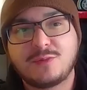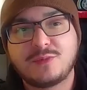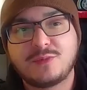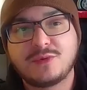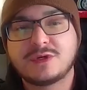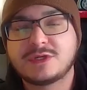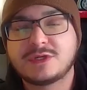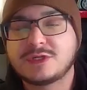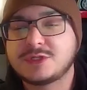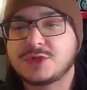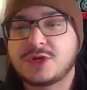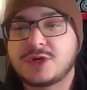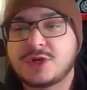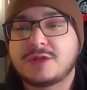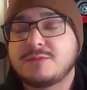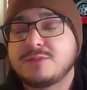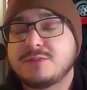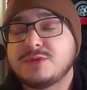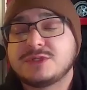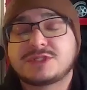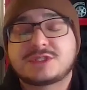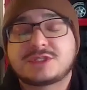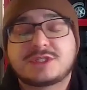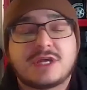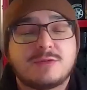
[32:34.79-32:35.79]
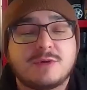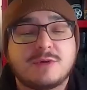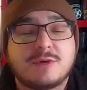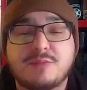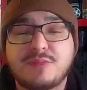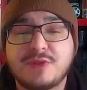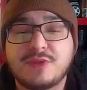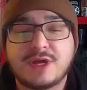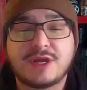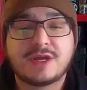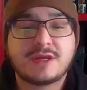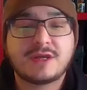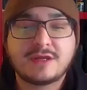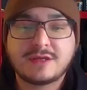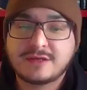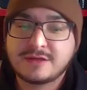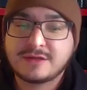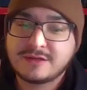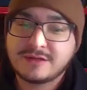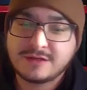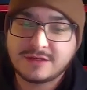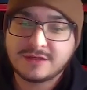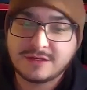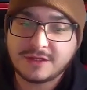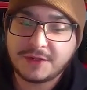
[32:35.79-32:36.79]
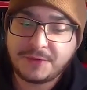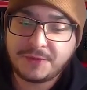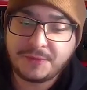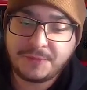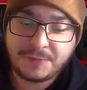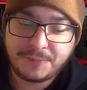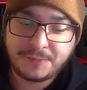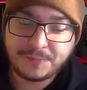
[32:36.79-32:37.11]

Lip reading: hope you enjoy the music that we play. You know,